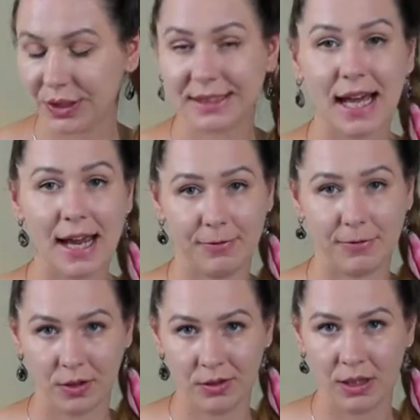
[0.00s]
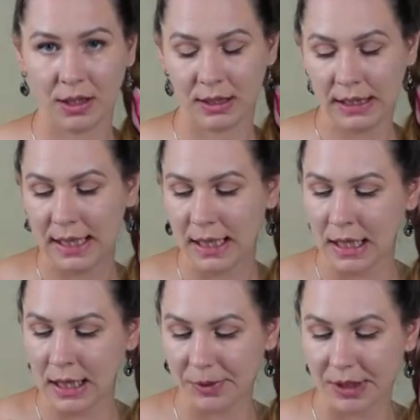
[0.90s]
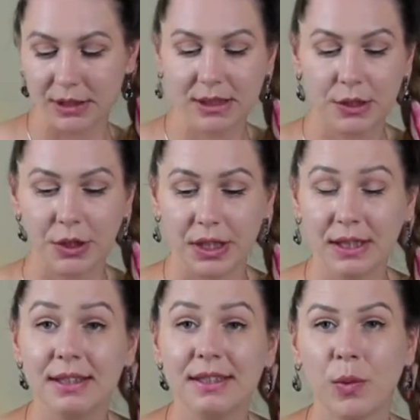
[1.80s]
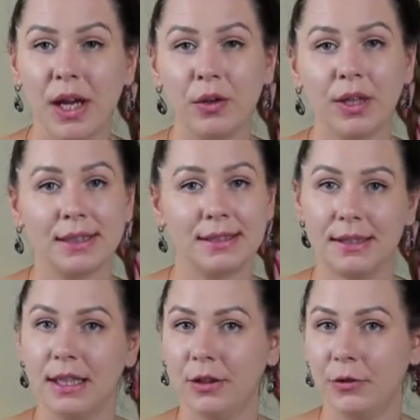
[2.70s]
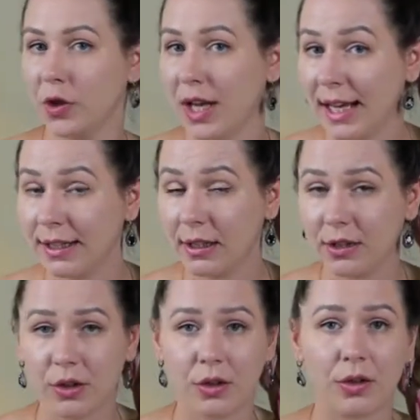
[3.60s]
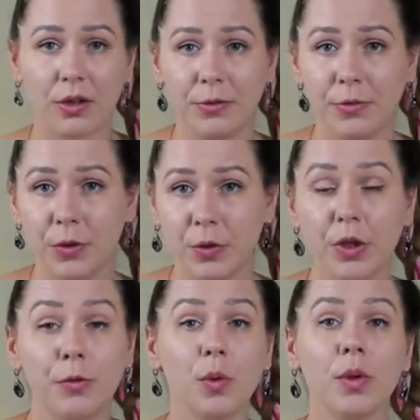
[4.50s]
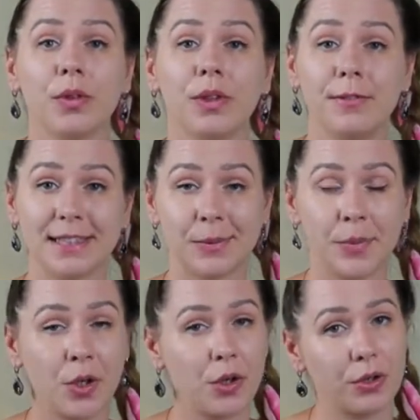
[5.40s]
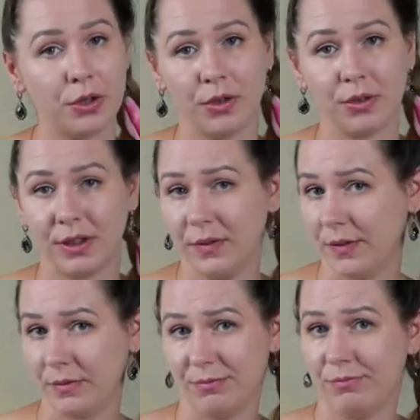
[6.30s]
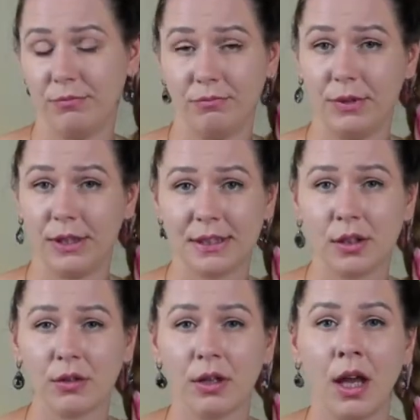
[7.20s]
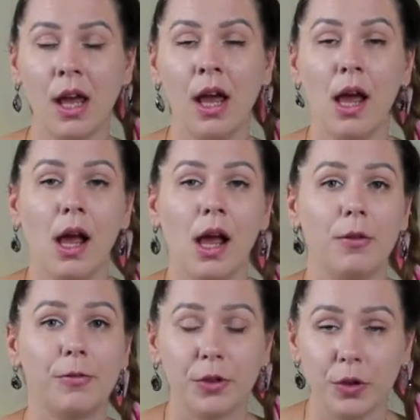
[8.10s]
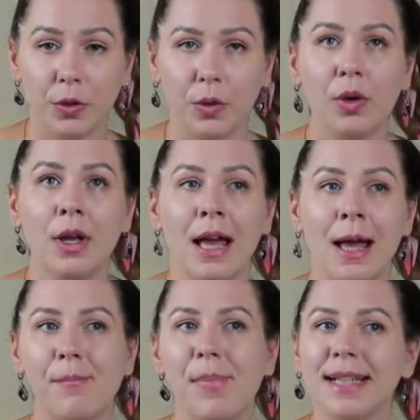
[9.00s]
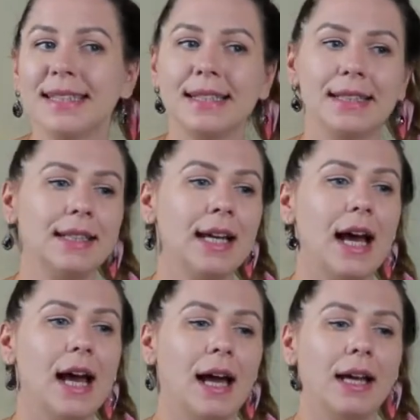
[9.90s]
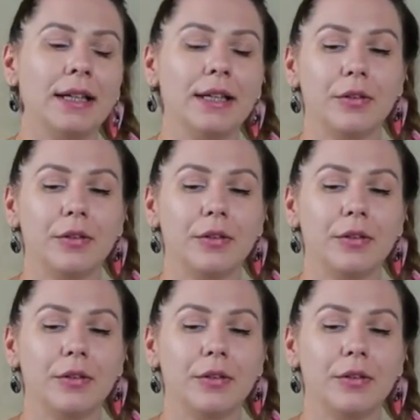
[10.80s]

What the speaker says: just iPhone, because in this way you can see if you like it or if you want to invest more or not. It's not for you. Basically I